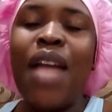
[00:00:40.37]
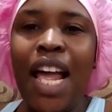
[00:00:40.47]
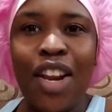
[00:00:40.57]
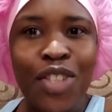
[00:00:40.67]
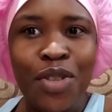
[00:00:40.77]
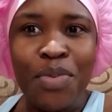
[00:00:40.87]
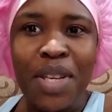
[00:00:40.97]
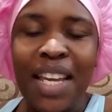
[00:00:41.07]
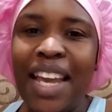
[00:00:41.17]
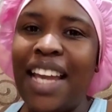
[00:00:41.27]
a lot to
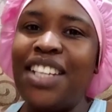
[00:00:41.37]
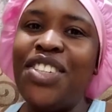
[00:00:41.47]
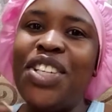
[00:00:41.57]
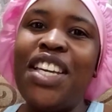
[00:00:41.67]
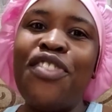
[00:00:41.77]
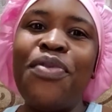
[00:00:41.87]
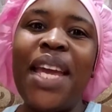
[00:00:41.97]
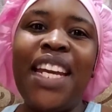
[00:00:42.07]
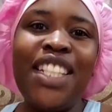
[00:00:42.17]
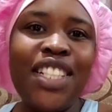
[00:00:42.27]
me, and you give me
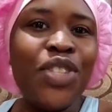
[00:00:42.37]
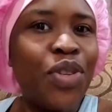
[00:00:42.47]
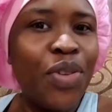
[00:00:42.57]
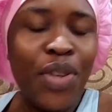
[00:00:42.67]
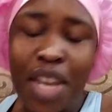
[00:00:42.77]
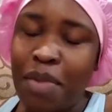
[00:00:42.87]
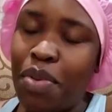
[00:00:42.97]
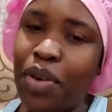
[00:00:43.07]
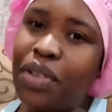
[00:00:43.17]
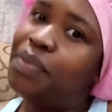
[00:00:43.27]
energy to
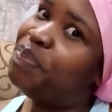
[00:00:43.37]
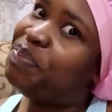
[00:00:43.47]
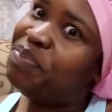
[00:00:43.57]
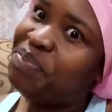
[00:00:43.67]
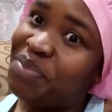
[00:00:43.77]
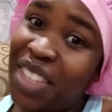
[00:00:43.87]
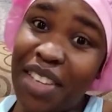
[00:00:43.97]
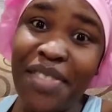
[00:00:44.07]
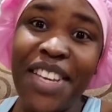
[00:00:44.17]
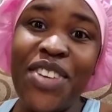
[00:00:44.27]
keep on
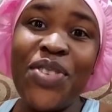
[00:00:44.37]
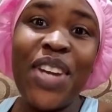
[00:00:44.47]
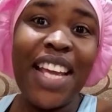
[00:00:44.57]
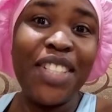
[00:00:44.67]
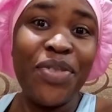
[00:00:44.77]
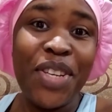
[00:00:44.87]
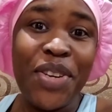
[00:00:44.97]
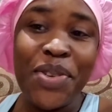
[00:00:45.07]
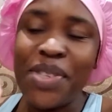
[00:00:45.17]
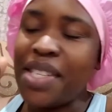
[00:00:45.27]
giving you nice
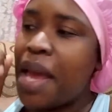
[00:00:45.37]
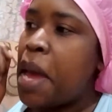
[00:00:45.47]
videos.